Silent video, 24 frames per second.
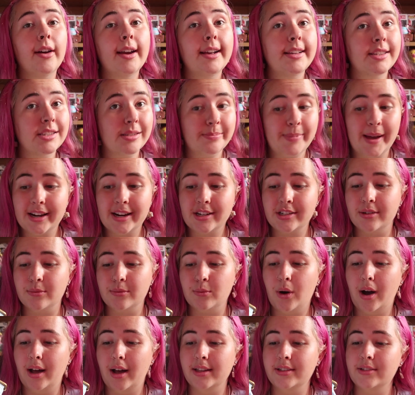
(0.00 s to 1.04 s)
inspection
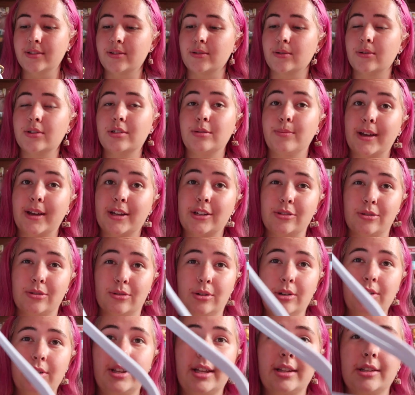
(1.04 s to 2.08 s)
while in store to make
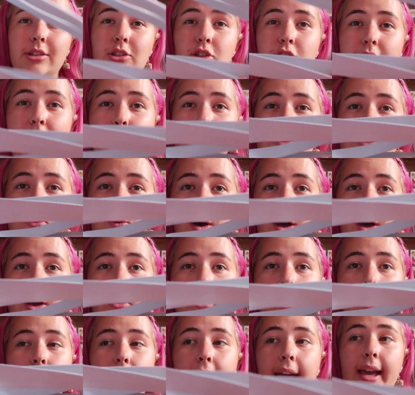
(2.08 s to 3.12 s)
sure that the straps were
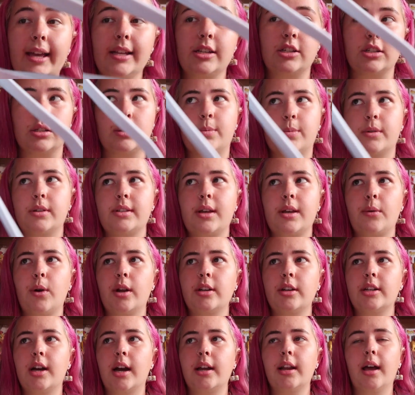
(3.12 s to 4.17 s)
okay, just because they
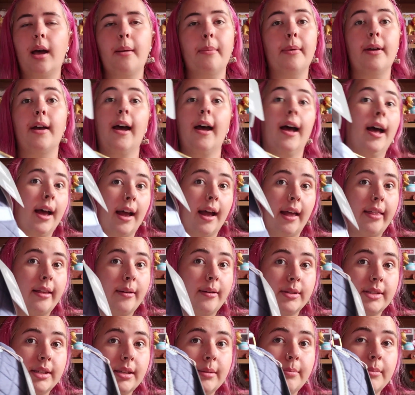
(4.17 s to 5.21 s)
weren't tied up, and they
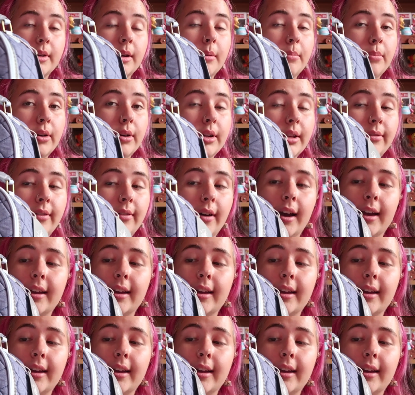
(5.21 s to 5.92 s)
seemed pretty fine.